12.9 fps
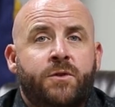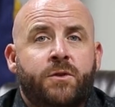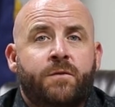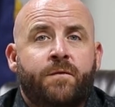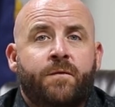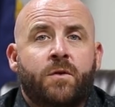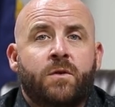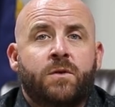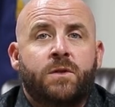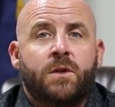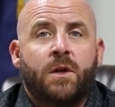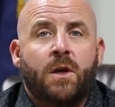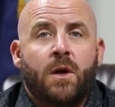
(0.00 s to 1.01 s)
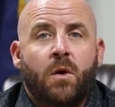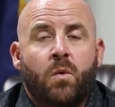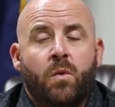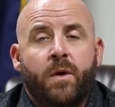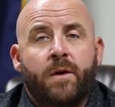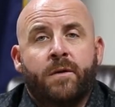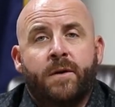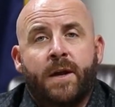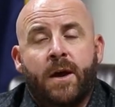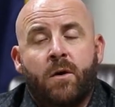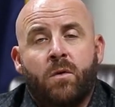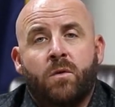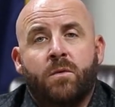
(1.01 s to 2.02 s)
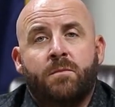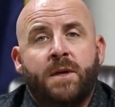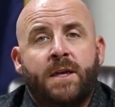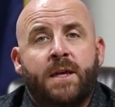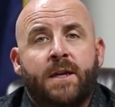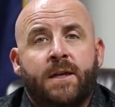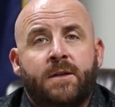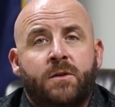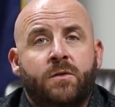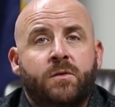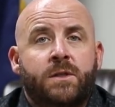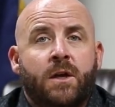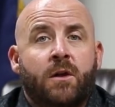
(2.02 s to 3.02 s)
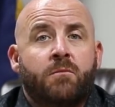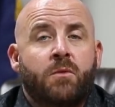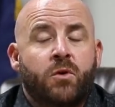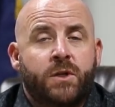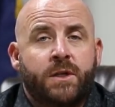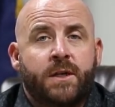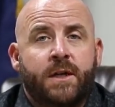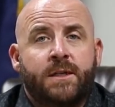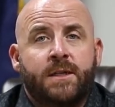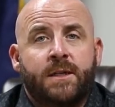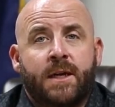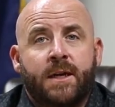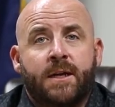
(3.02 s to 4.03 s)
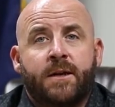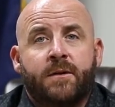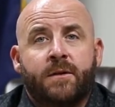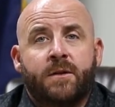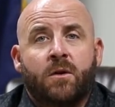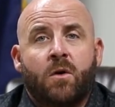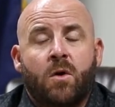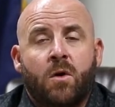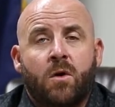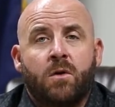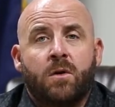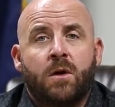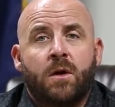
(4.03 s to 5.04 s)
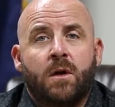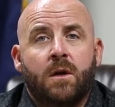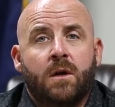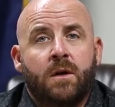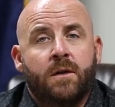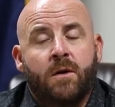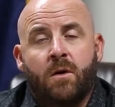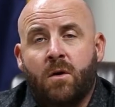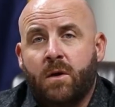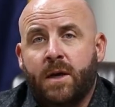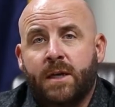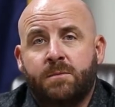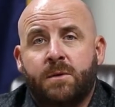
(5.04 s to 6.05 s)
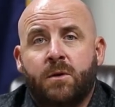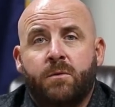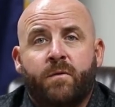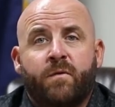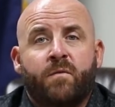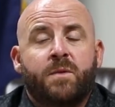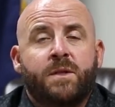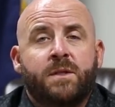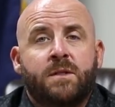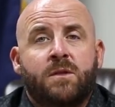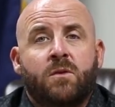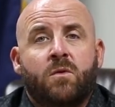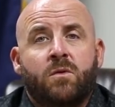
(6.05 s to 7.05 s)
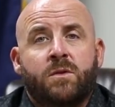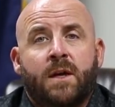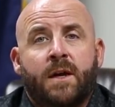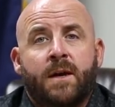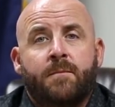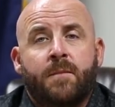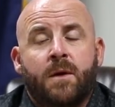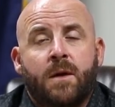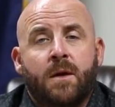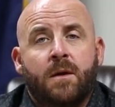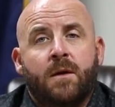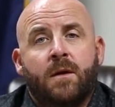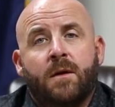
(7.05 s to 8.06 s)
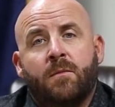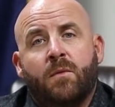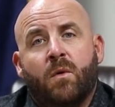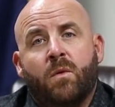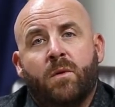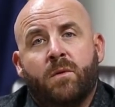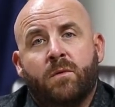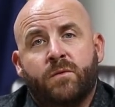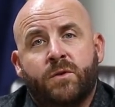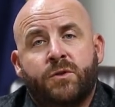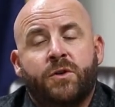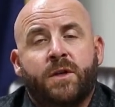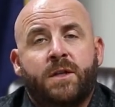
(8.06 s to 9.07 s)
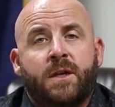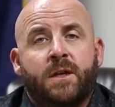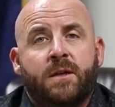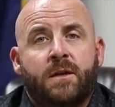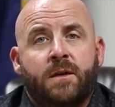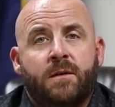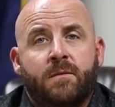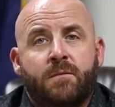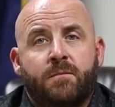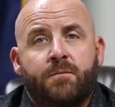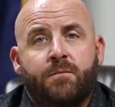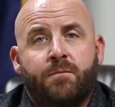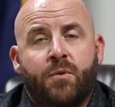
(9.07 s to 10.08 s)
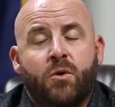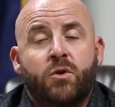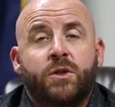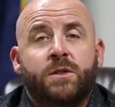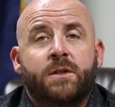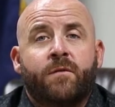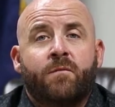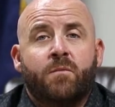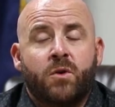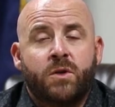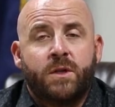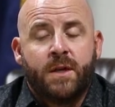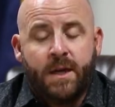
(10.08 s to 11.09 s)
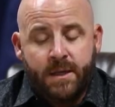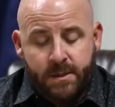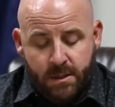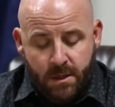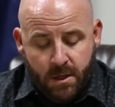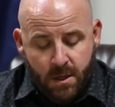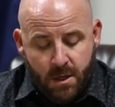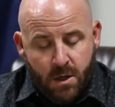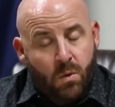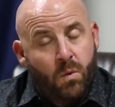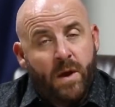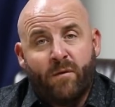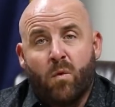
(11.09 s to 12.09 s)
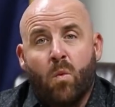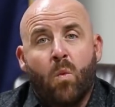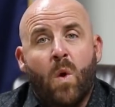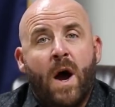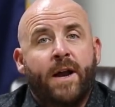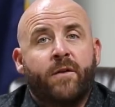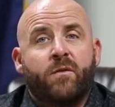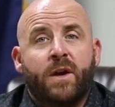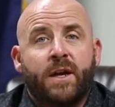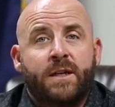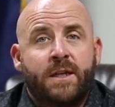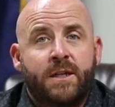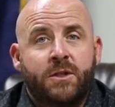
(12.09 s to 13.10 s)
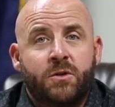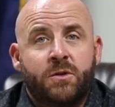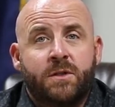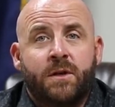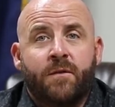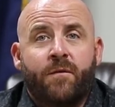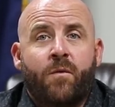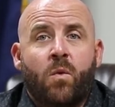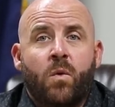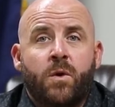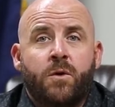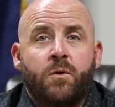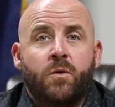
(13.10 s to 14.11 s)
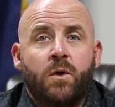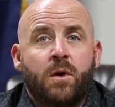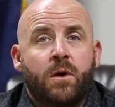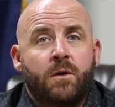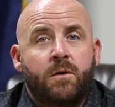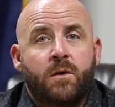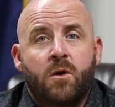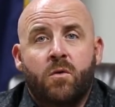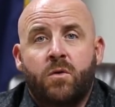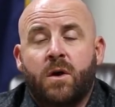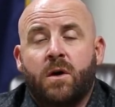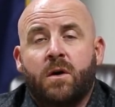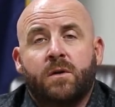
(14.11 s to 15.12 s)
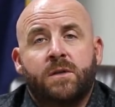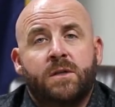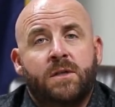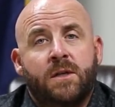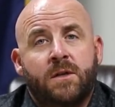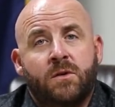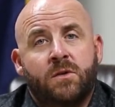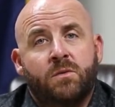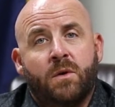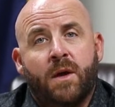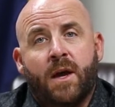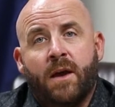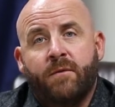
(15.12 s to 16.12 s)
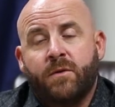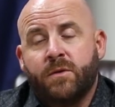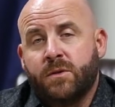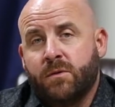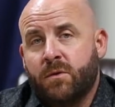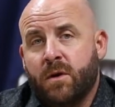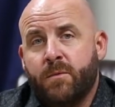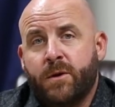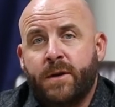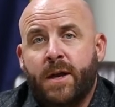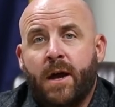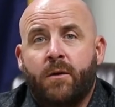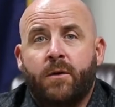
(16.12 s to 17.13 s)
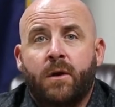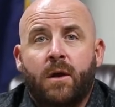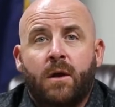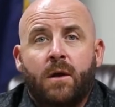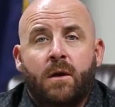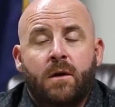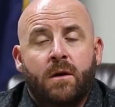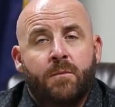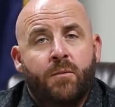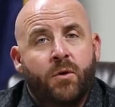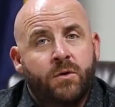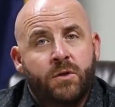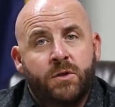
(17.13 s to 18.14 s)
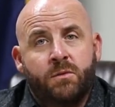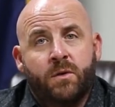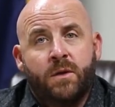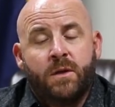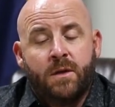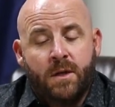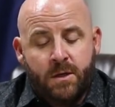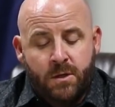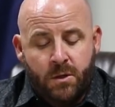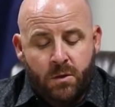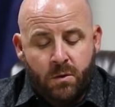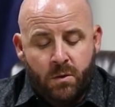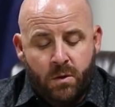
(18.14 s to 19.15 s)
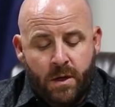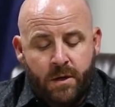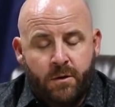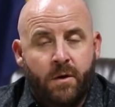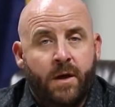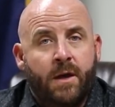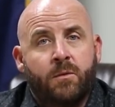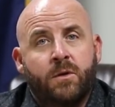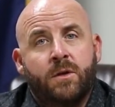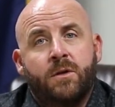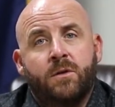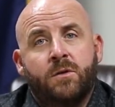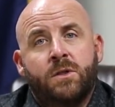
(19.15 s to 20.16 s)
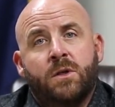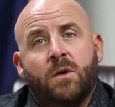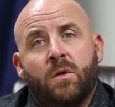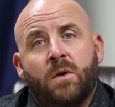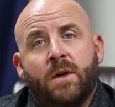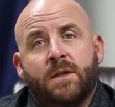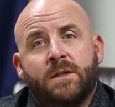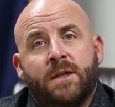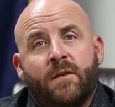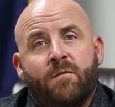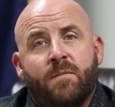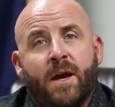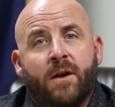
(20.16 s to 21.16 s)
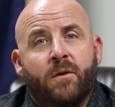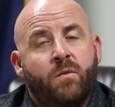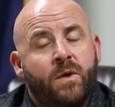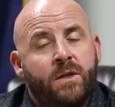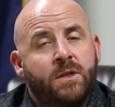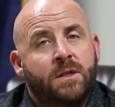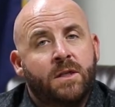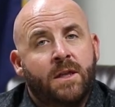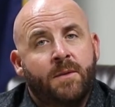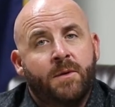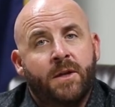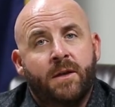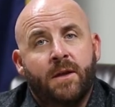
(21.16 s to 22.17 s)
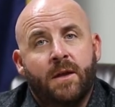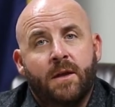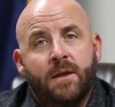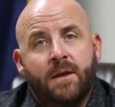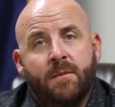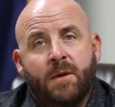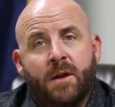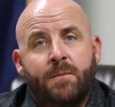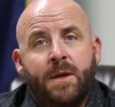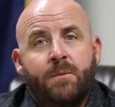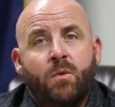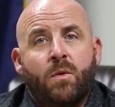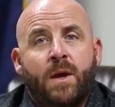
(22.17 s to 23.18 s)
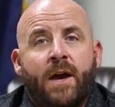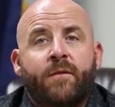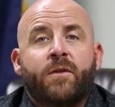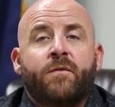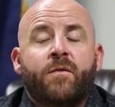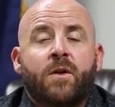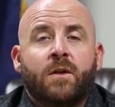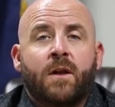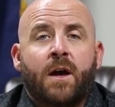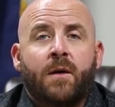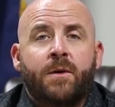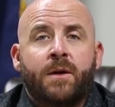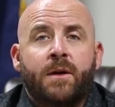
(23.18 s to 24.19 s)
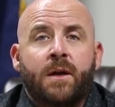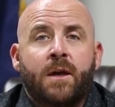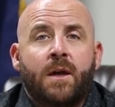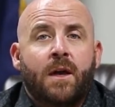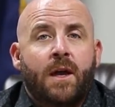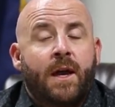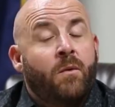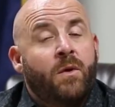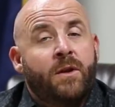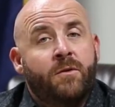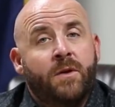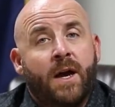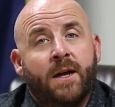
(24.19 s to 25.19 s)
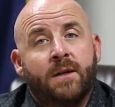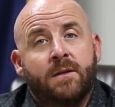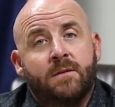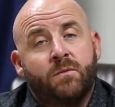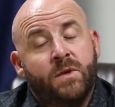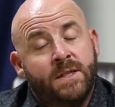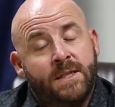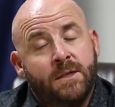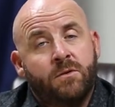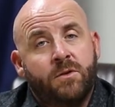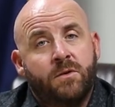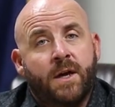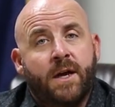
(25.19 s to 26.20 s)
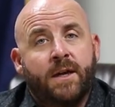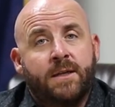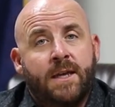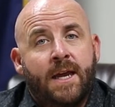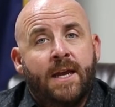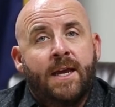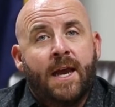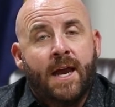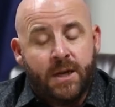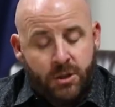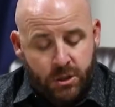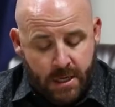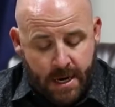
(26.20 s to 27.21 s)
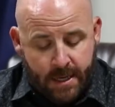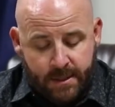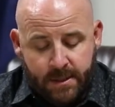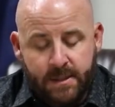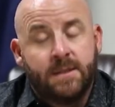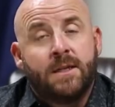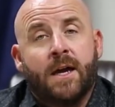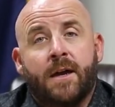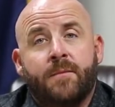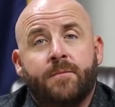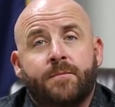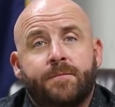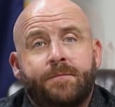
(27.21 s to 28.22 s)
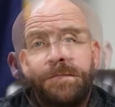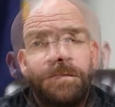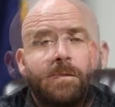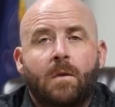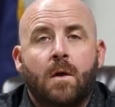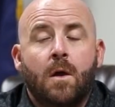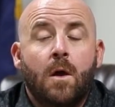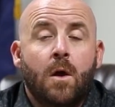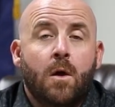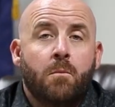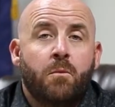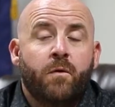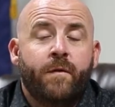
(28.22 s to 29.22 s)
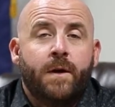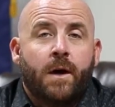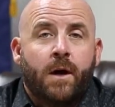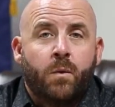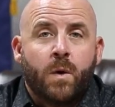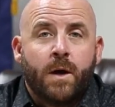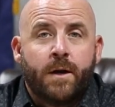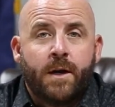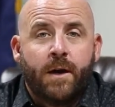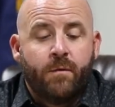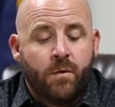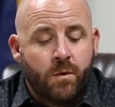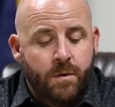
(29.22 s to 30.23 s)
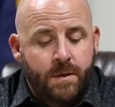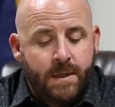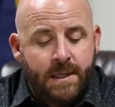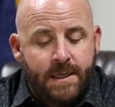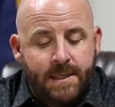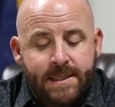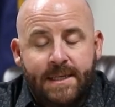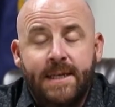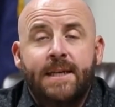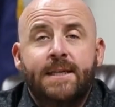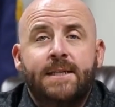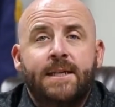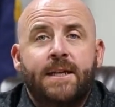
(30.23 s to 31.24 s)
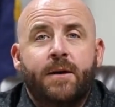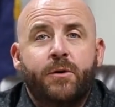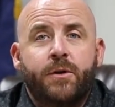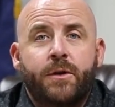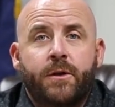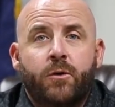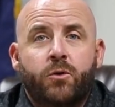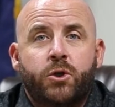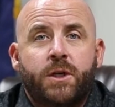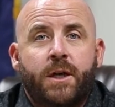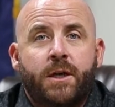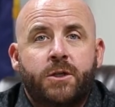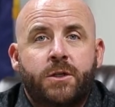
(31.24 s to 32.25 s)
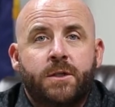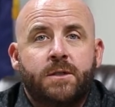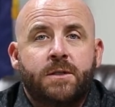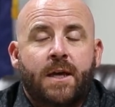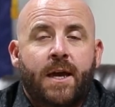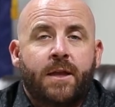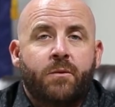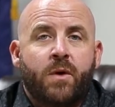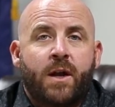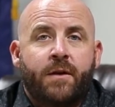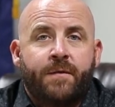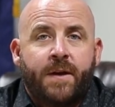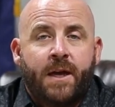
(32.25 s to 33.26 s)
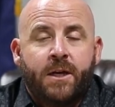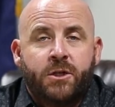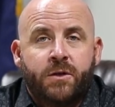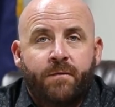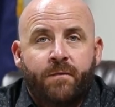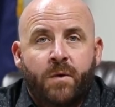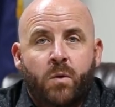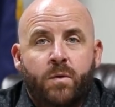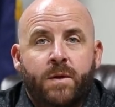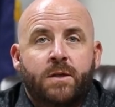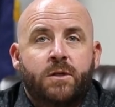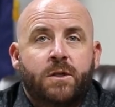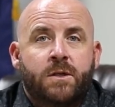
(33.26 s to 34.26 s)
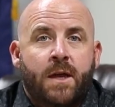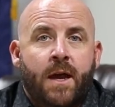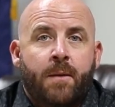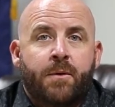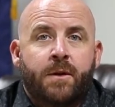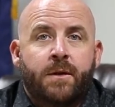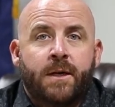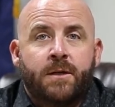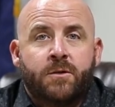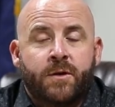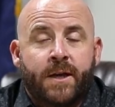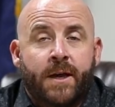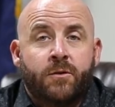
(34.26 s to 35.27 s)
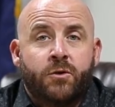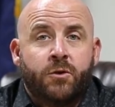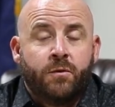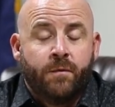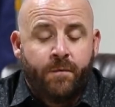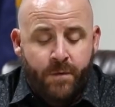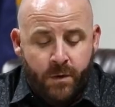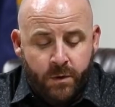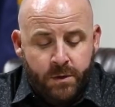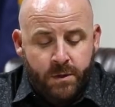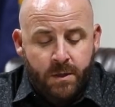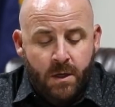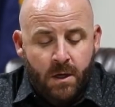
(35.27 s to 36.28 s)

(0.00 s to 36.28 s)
June 1st. We're now beginning to sell merchandise again here at the hall. The hall has been open for business the whole time, but we're restricting the purchase of merchandise. We have a wide array of t-shirts here for you, no dogs, stickers, what have you. So come on down, purchase what you need to, and you're able to do so in a safe manner. We just limit the amount of people we have in the front lobby, and we still do not take cash at this time. Moving on, we're going to cover the CECW negotiations and the ratification vote that just happened yesterday on June 1st.